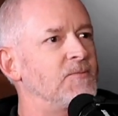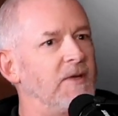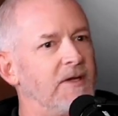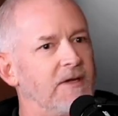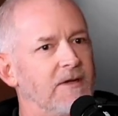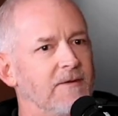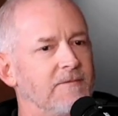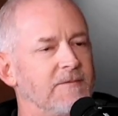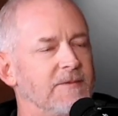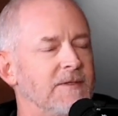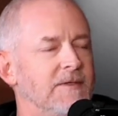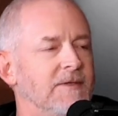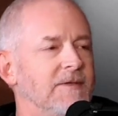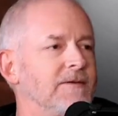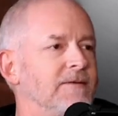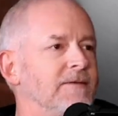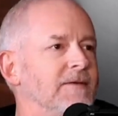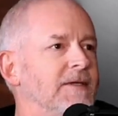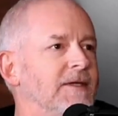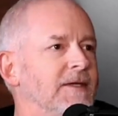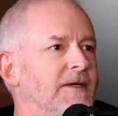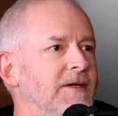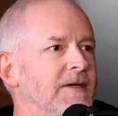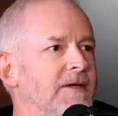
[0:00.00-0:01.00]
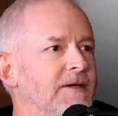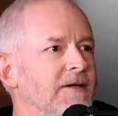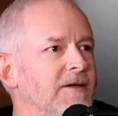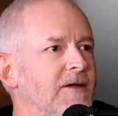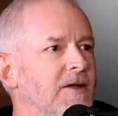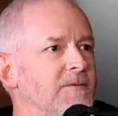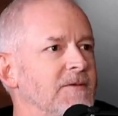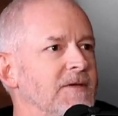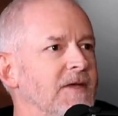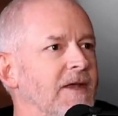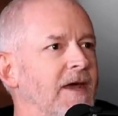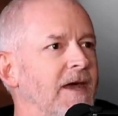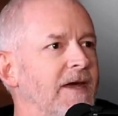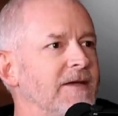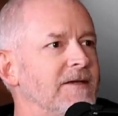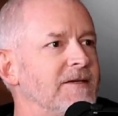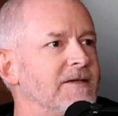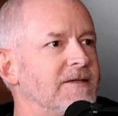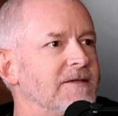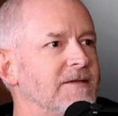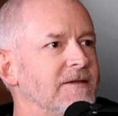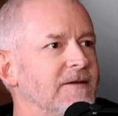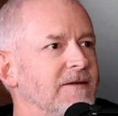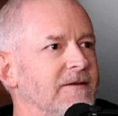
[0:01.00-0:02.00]
becomes a
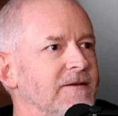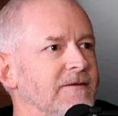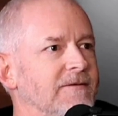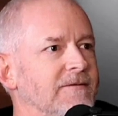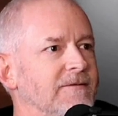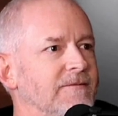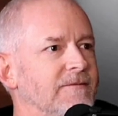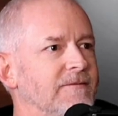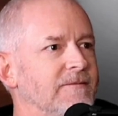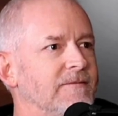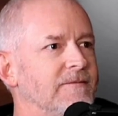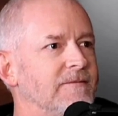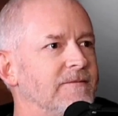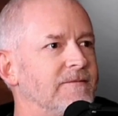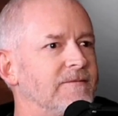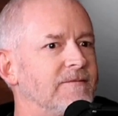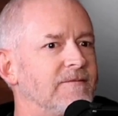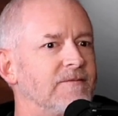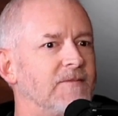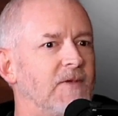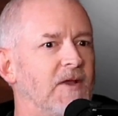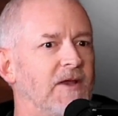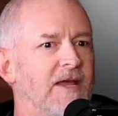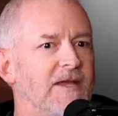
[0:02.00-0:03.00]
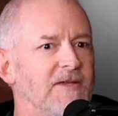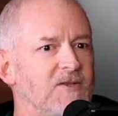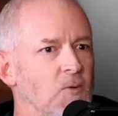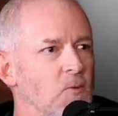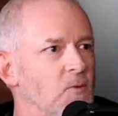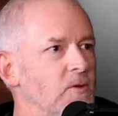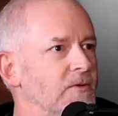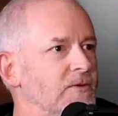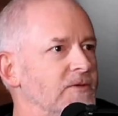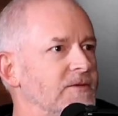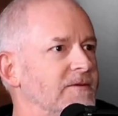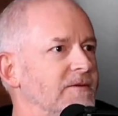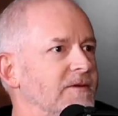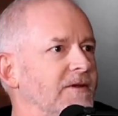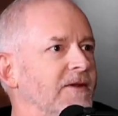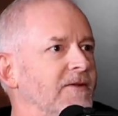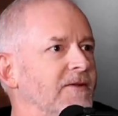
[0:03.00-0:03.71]
nice horse.